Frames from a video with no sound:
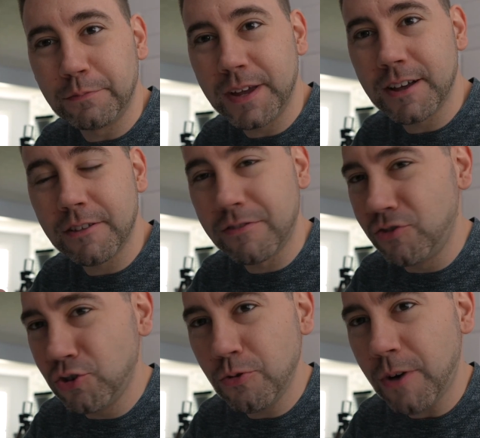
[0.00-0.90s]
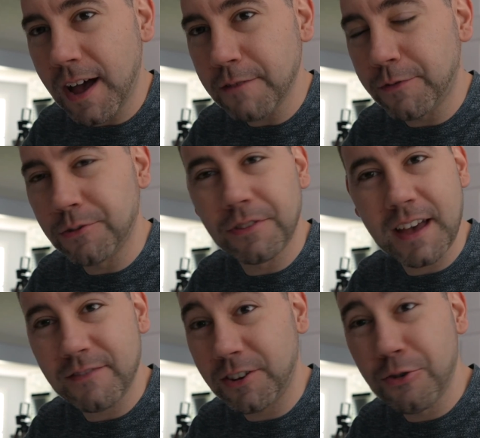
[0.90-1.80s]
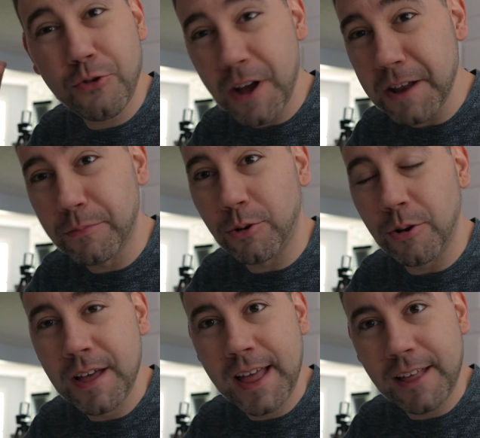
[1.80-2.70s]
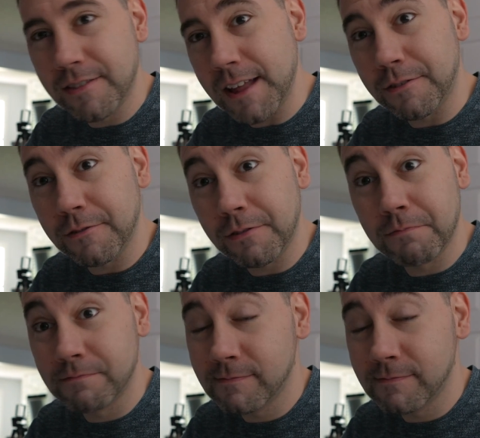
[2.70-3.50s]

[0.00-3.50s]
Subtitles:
Because new iPhones have incredible sensors.